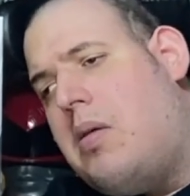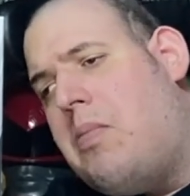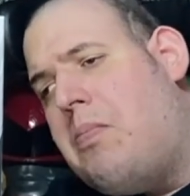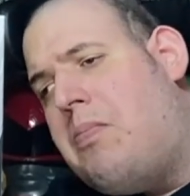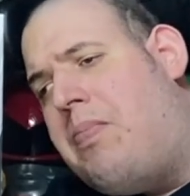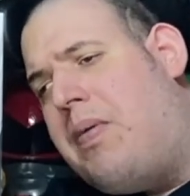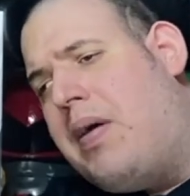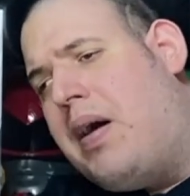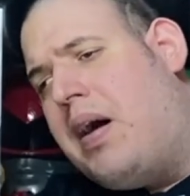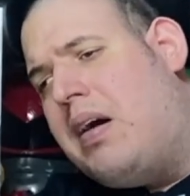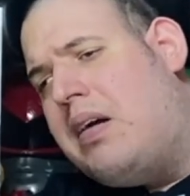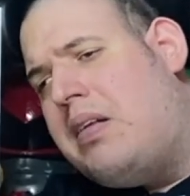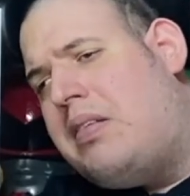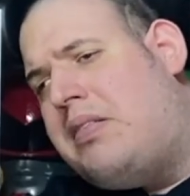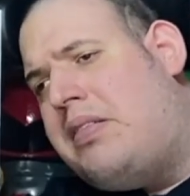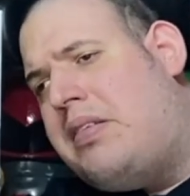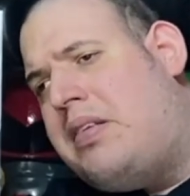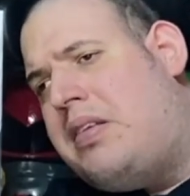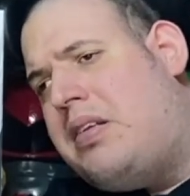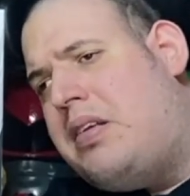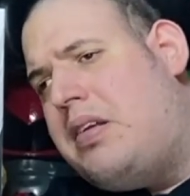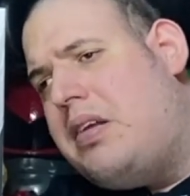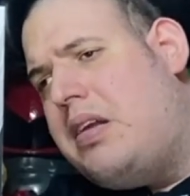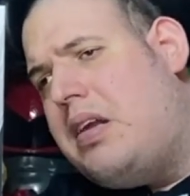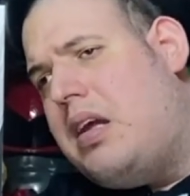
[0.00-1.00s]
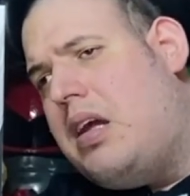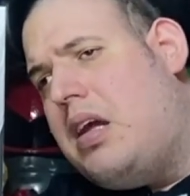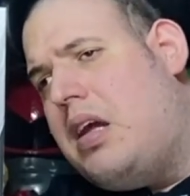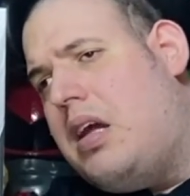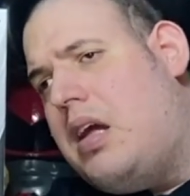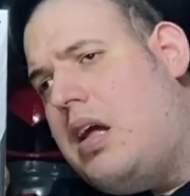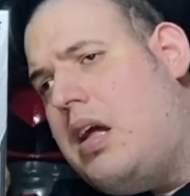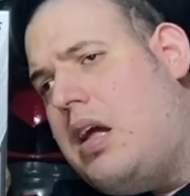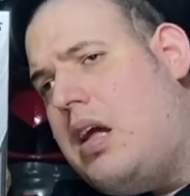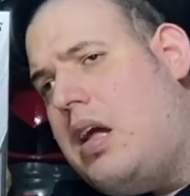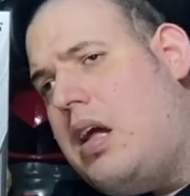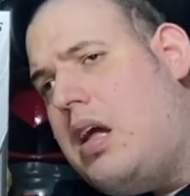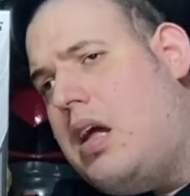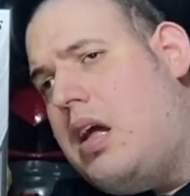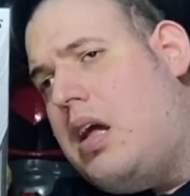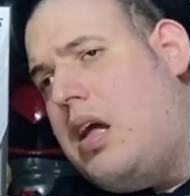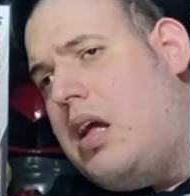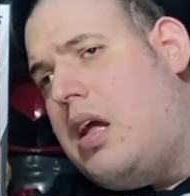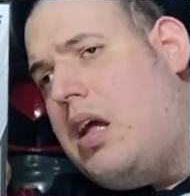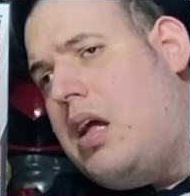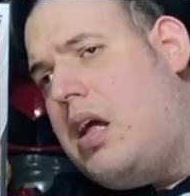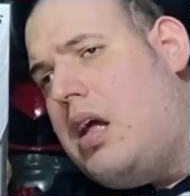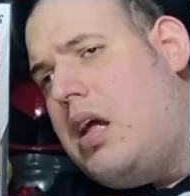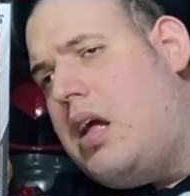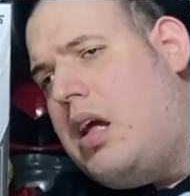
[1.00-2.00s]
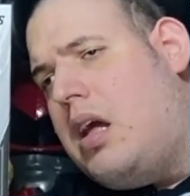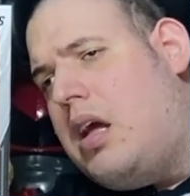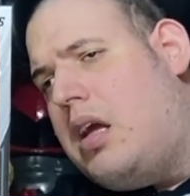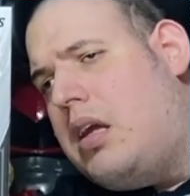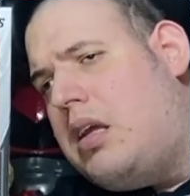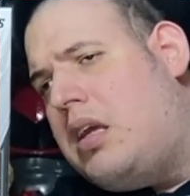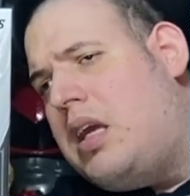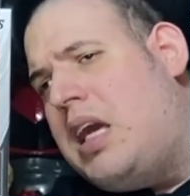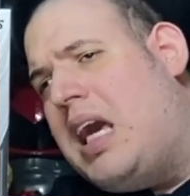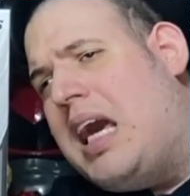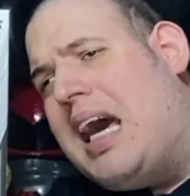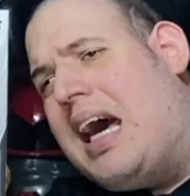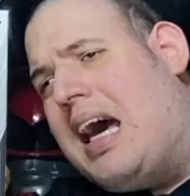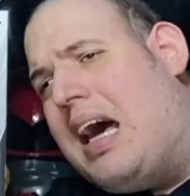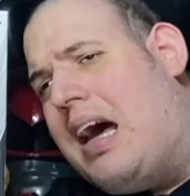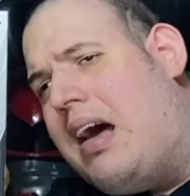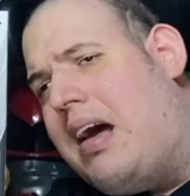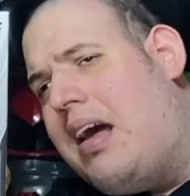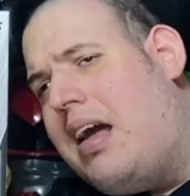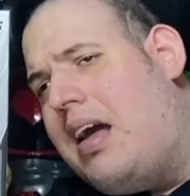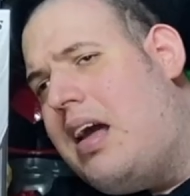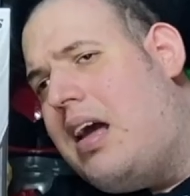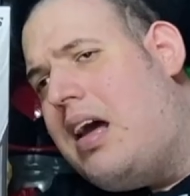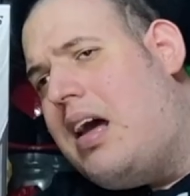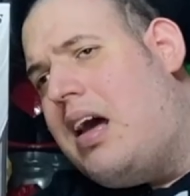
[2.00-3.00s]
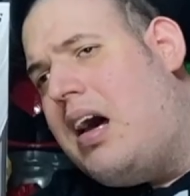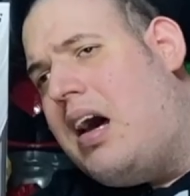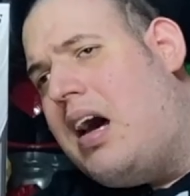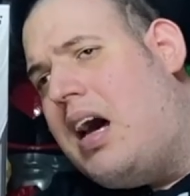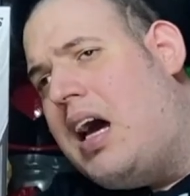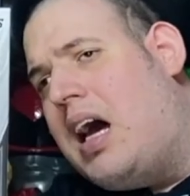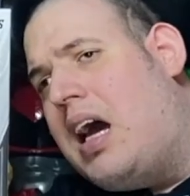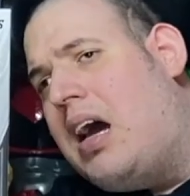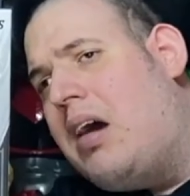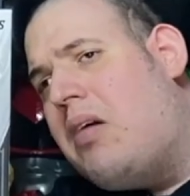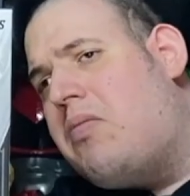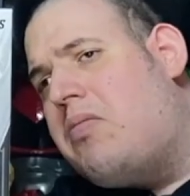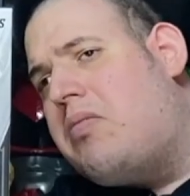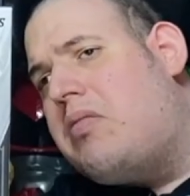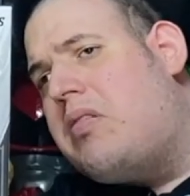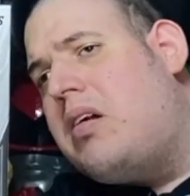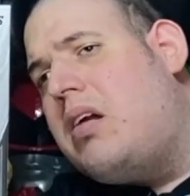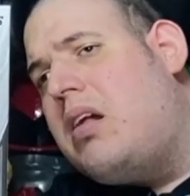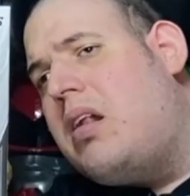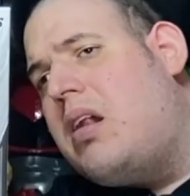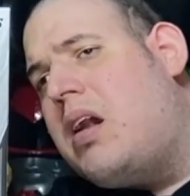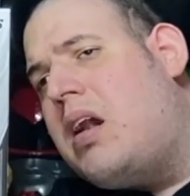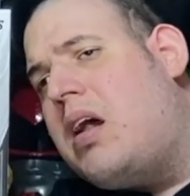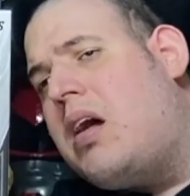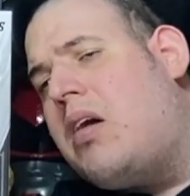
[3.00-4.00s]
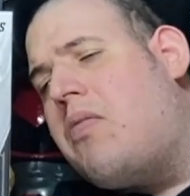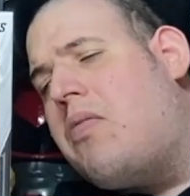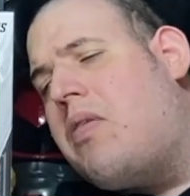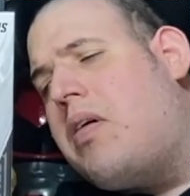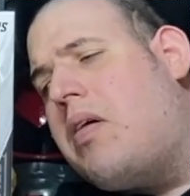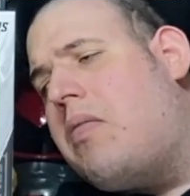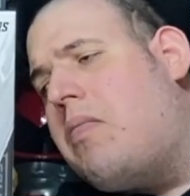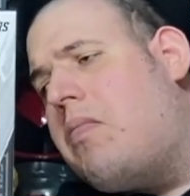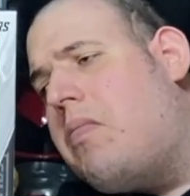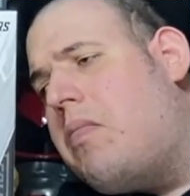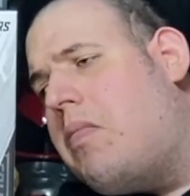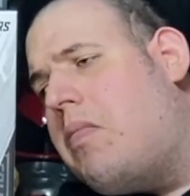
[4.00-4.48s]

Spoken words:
But yeah, I absolutely love it.